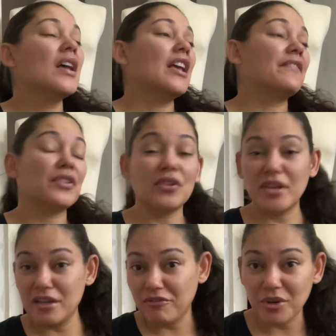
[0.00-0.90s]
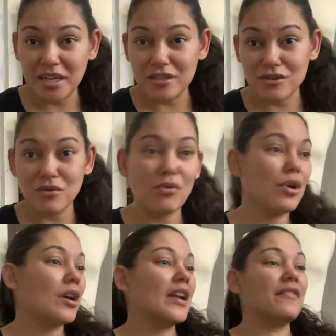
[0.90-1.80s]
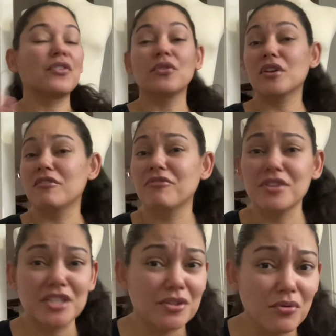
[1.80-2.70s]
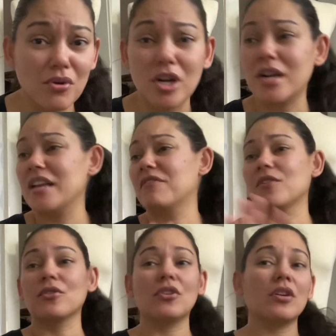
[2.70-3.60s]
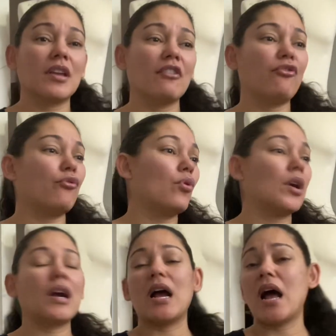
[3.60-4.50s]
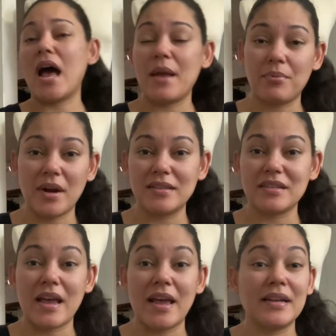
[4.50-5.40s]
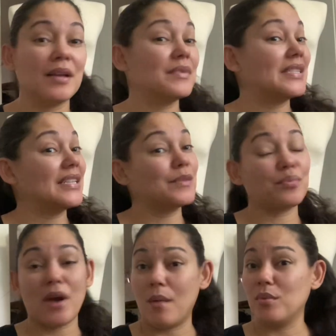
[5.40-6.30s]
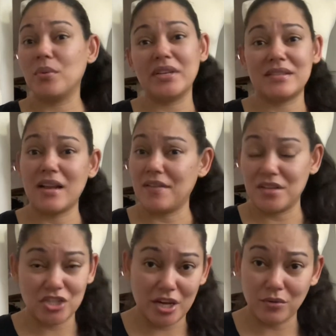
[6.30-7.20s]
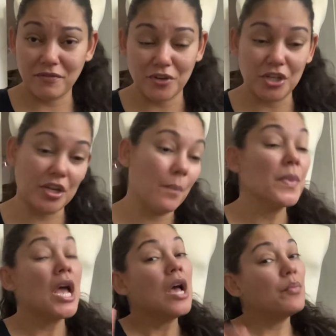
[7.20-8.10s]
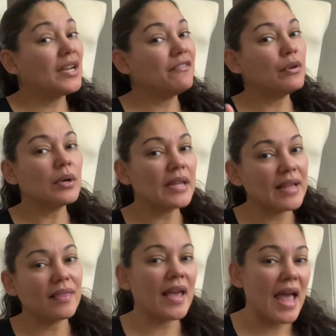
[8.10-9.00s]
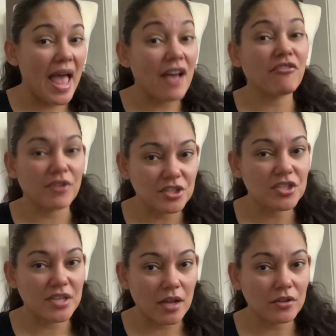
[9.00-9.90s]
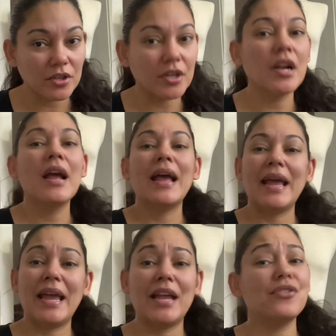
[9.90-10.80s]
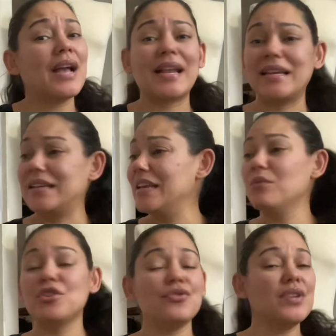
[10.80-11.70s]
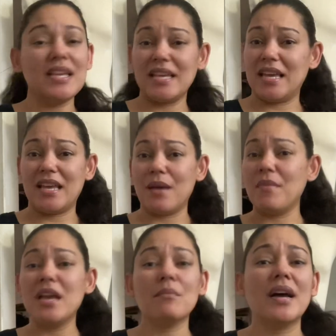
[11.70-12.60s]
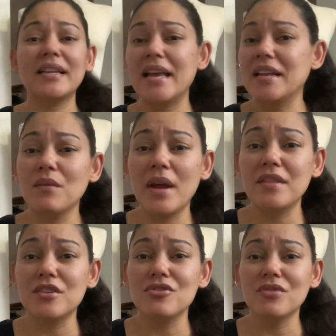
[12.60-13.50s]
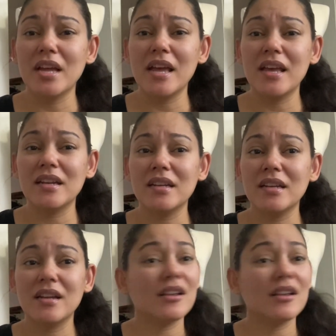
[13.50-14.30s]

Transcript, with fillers: If you're looking for couture, if you're looking for Dior, if you're looking for high priced items, this probably is not the channel for you. But if you're like the average seller and you gotta get what you can get and make money any way that you can,